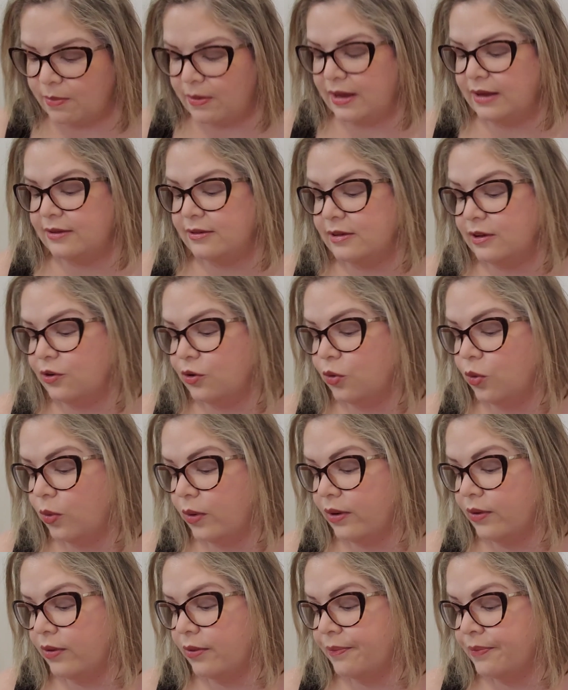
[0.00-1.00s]
be a single
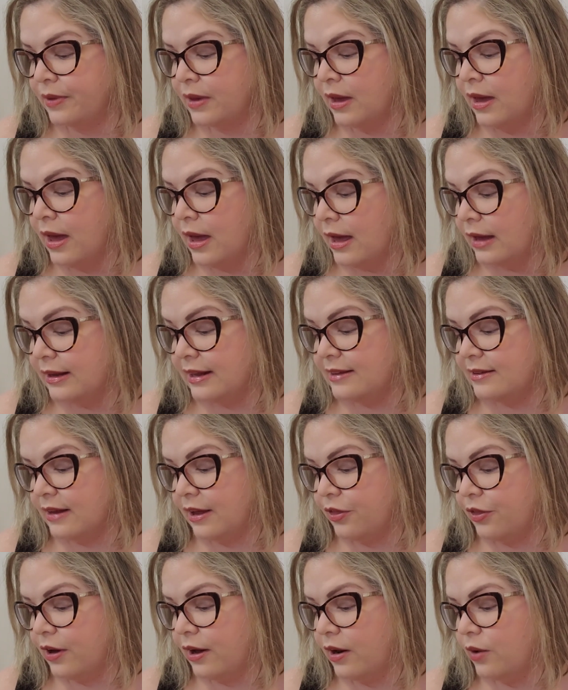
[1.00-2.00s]
oil. At least
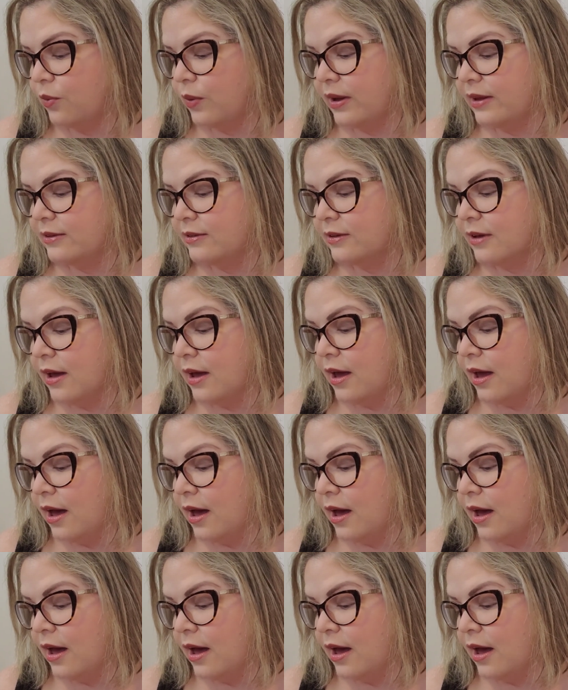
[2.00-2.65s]
I thought it was.